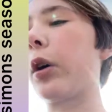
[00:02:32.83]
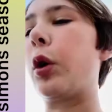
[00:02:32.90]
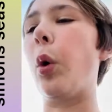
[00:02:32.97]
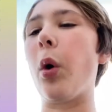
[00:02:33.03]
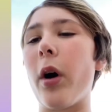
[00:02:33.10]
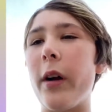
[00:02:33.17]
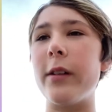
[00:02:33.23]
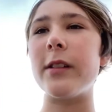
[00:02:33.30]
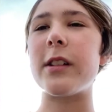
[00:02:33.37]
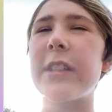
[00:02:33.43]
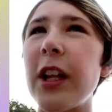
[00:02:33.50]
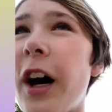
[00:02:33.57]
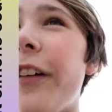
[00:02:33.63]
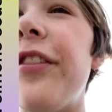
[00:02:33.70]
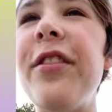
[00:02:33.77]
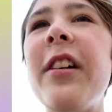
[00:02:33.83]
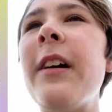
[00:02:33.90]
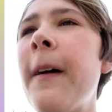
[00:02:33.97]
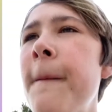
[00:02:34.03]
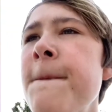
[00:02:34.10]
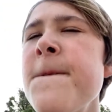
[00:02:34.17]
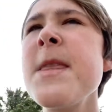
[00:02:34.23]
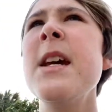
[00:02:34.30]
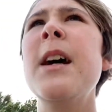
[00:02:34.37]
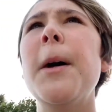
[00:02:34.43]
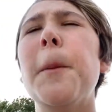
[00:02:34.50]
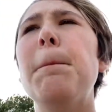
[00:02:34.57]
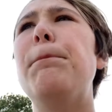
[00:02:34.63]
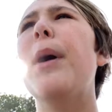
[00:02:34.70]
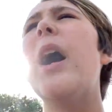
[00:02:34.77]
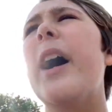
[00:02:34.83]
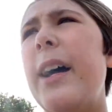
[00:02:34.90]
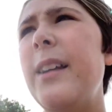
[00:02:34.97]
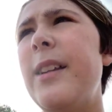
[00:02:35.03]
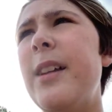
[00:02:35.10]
record and stuff. But